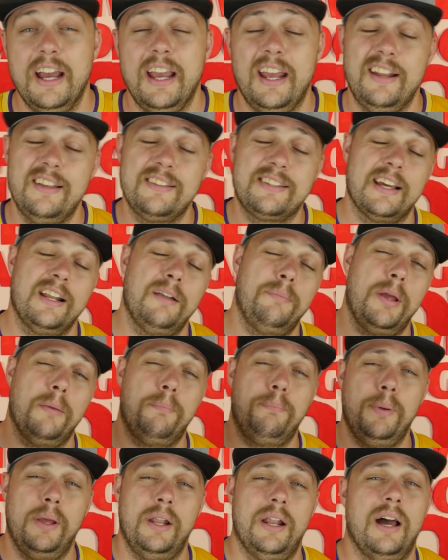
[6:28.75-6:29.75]
It is going to be a
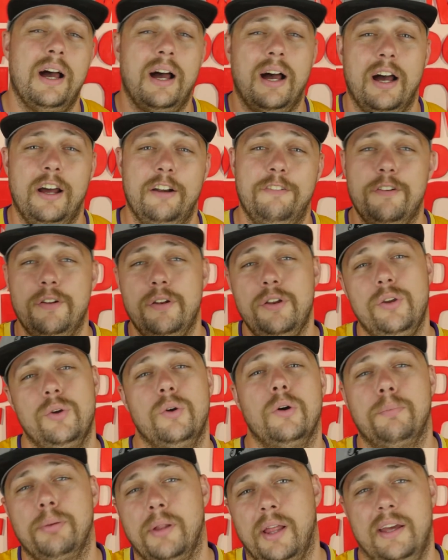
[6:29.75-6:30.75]
bit hard for
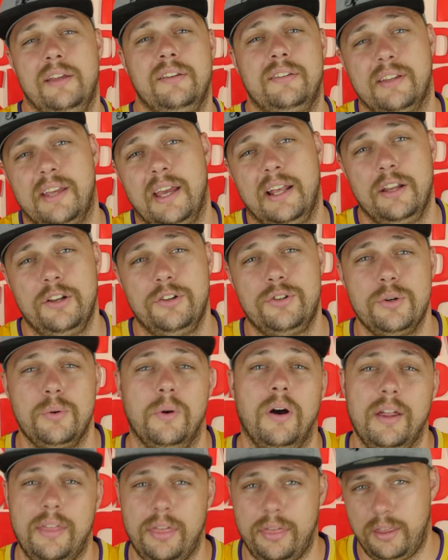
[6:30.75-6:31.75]
newer players to get into,
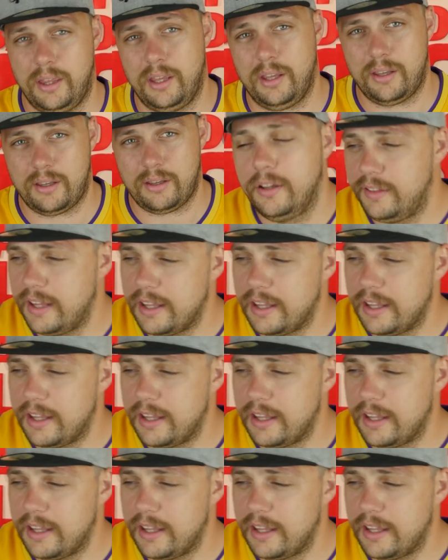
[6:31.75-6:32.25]
I think.